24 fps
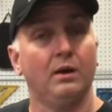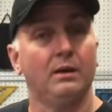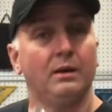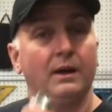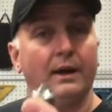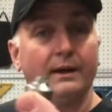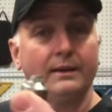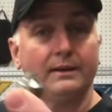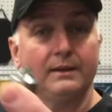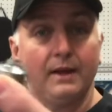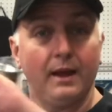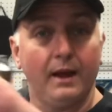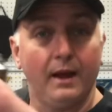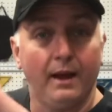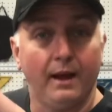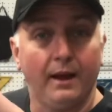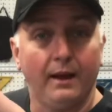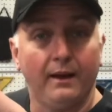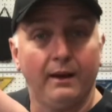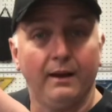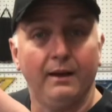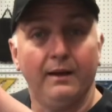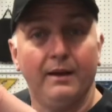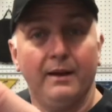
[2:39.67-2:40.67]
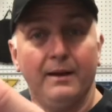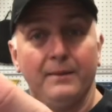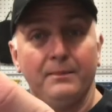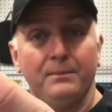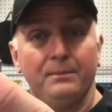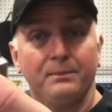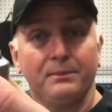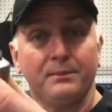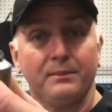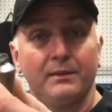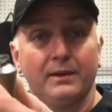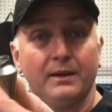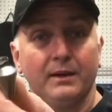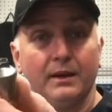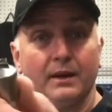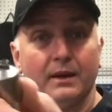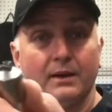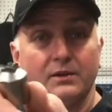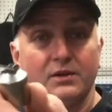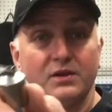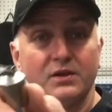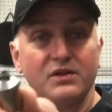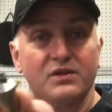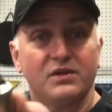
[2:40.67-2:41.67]
like that
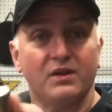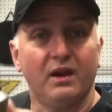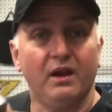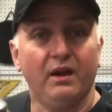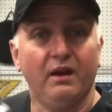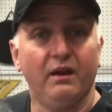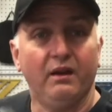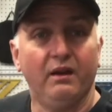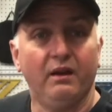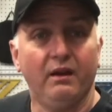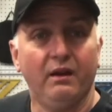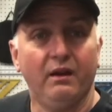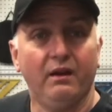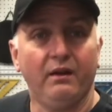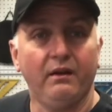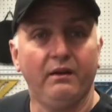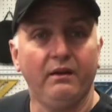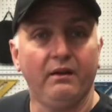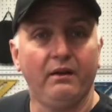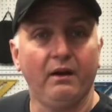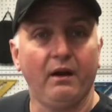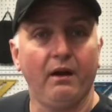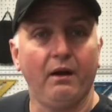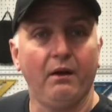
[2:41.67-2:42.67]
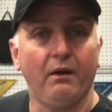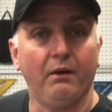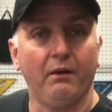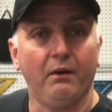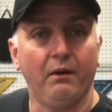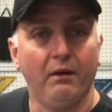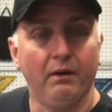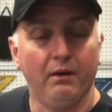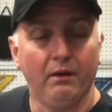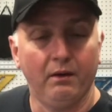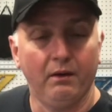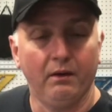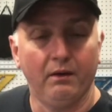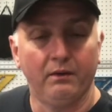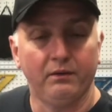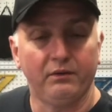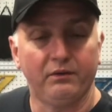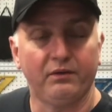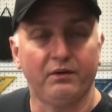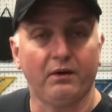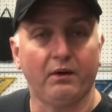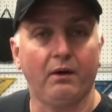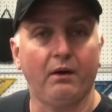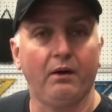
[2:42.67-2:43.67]
and just say, here you go.
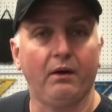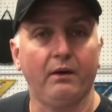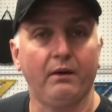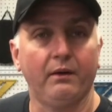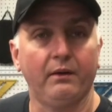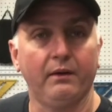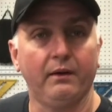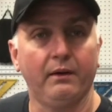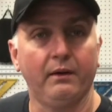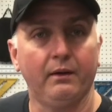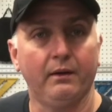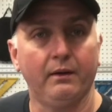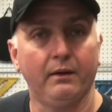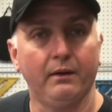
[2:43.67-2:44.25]
Sorry.